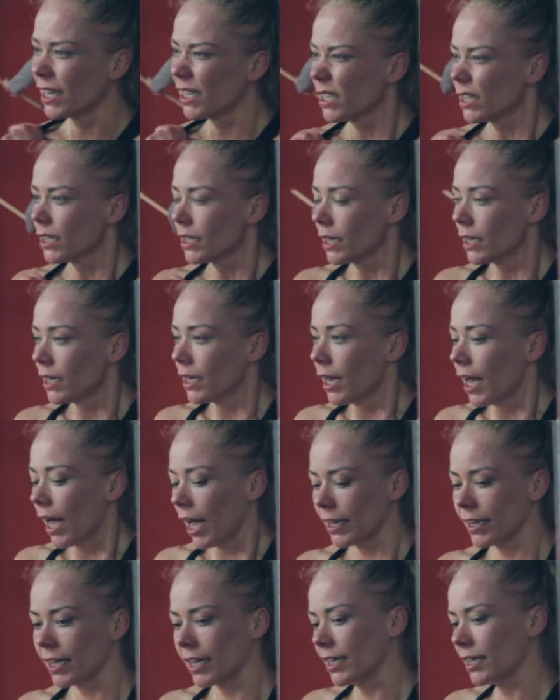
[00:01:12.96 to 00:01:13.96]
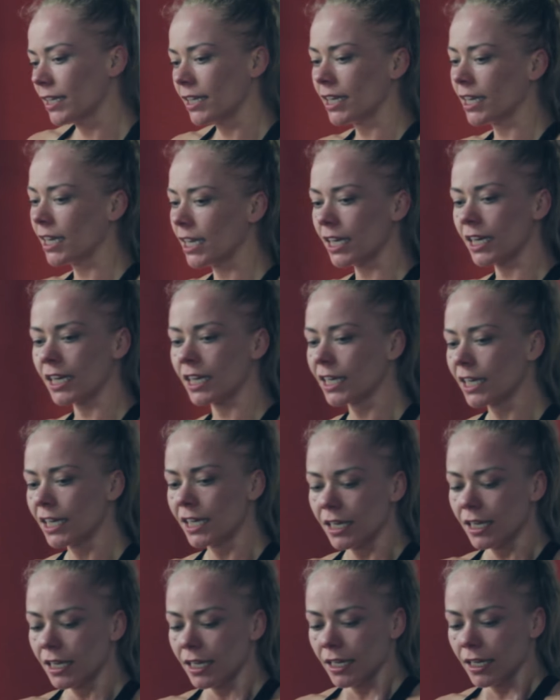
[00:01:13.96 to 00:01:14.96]
good to have a kind of
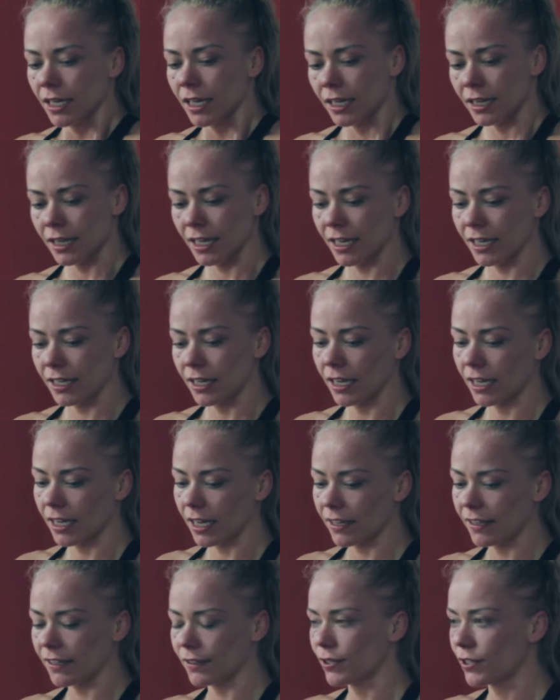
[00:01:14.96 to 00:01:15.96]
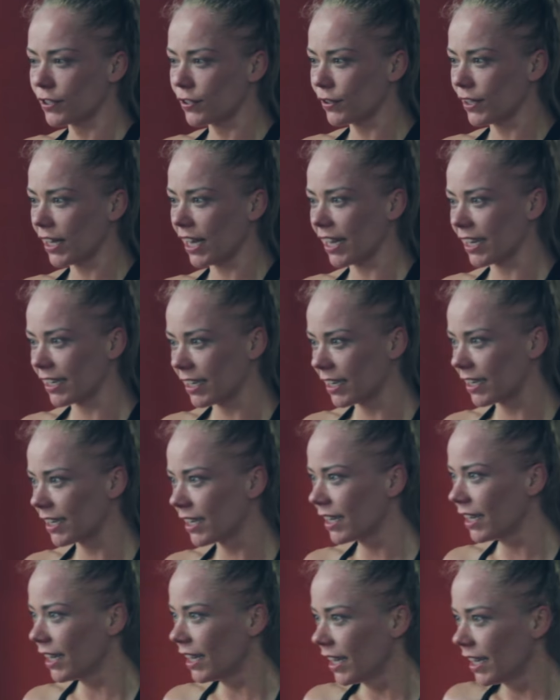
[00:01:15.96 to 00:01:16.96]
similar fighter to you.
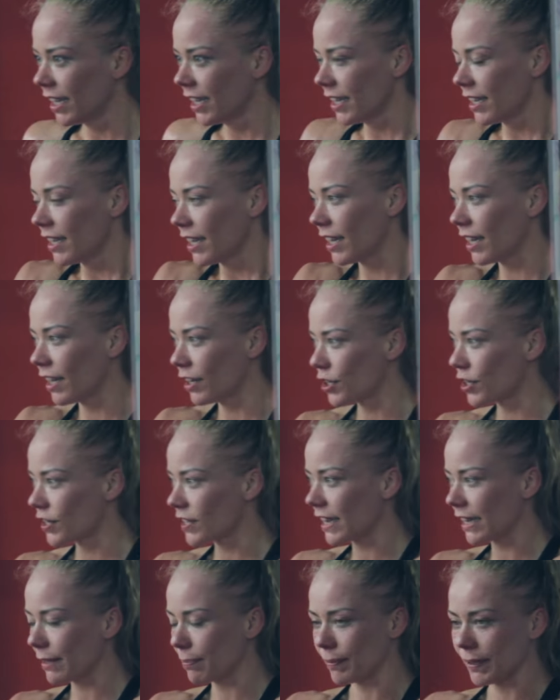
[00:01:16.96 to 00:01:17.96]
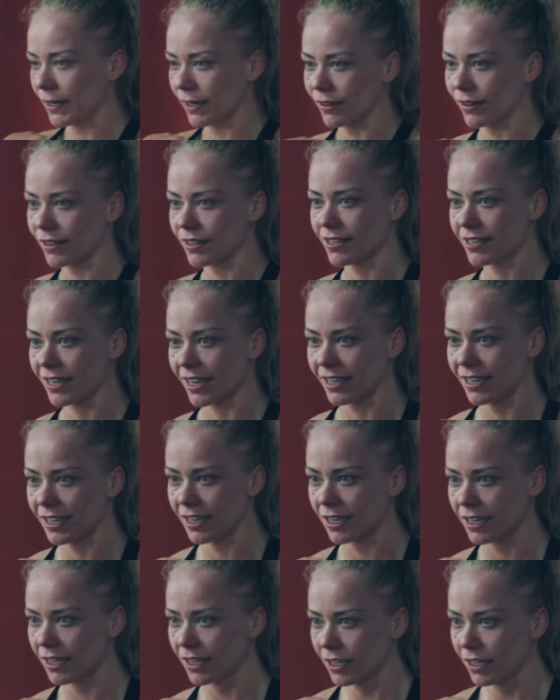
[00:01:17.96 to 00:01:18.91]
And obviously she loves training